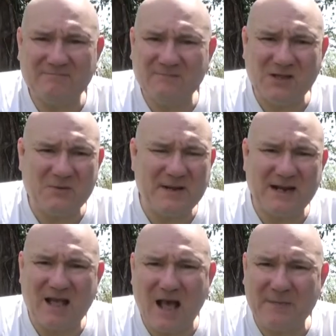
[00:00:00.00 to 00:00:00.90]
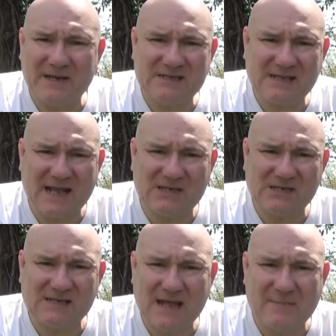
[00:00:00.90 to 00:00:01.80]
little bit of comedy
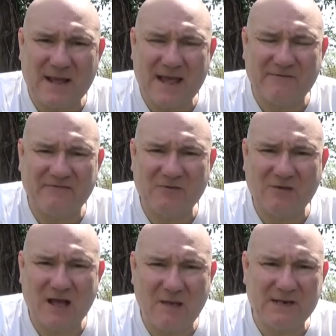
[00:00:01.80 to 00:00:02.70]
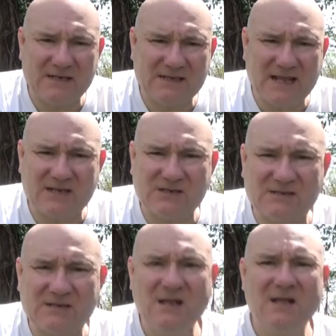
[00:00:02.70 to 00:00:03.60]
sketches up. I have a few comedy
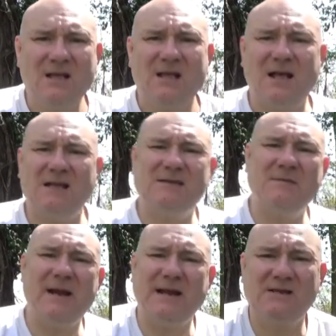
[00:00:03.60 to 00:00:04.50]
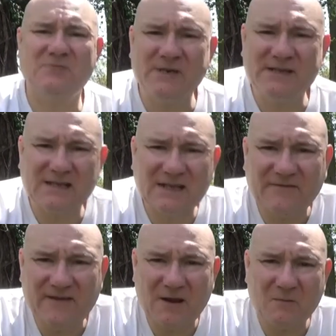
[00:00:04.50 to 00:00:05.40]
sketches. Somebody has recently
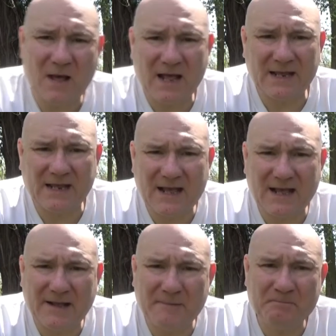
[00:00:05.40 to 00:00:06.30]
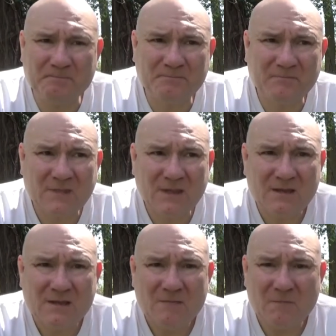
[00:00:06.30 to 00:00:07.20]
found my
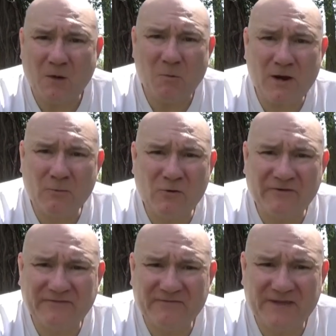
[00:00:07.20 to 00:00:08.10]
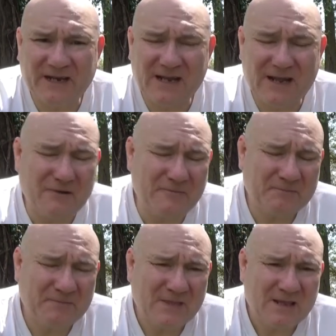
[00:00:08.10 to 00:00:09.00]
my werewolf video
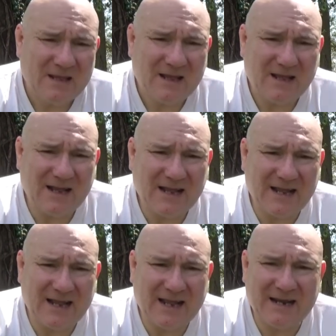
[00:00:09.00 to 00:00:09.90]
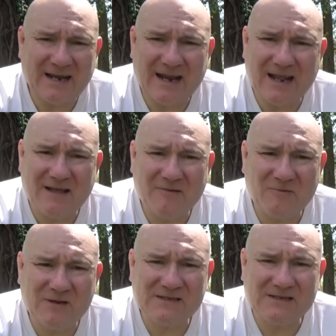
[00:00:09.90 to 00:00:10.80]
and
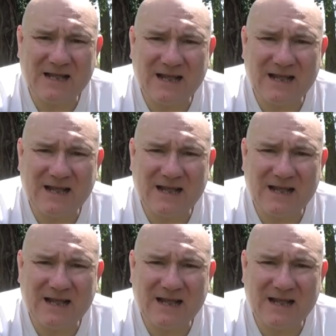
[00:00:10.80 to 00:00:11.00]
was